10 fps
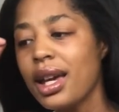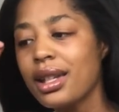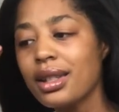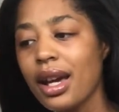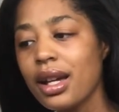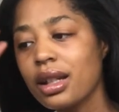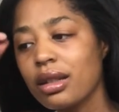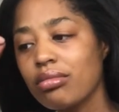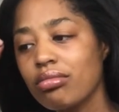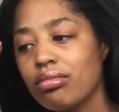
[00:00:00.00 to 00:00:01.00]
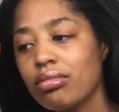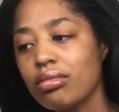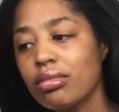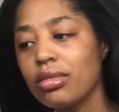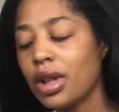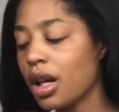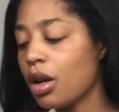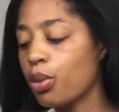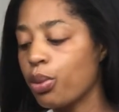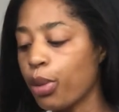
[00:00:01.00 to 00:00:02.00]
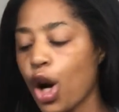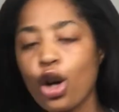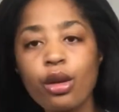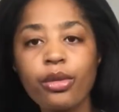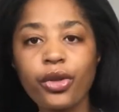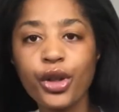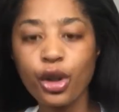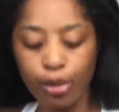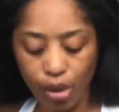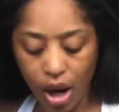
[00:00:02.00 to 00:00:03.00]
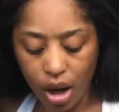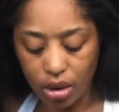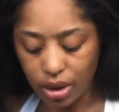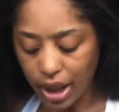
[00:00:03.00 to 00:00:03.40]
it's like a perm for your brows.